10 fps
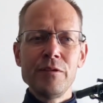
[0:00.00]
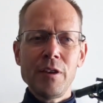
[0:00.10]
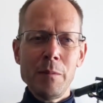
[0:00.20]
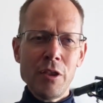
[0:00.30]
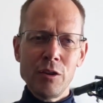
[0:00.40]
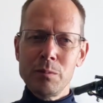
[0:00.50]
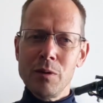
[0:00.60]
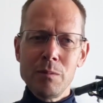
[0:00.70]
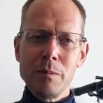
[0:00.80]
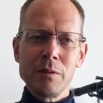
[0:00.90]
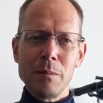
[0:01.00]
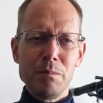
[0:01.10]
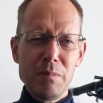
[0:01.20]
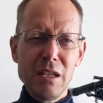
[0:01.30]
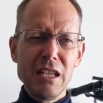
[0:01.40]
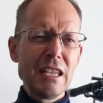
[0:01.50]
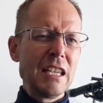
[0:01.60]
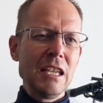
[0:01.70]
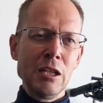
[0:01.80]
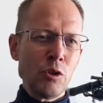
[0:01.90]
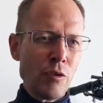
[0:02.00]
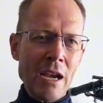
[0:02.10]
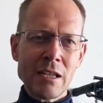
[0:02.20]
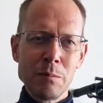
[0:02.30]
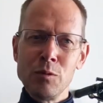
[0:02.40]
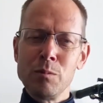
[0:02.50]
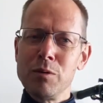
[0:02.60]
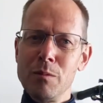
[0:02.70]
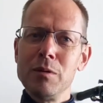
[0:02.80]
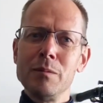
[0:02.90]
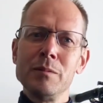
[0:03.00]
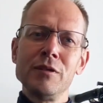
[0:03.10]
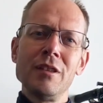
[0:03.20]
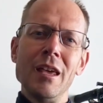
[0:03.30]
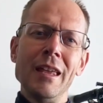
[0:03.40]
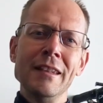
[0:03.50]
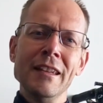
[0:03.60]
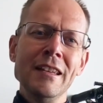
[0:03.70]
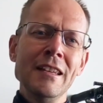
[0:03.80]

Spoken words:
some of those problems are big, intractable problems that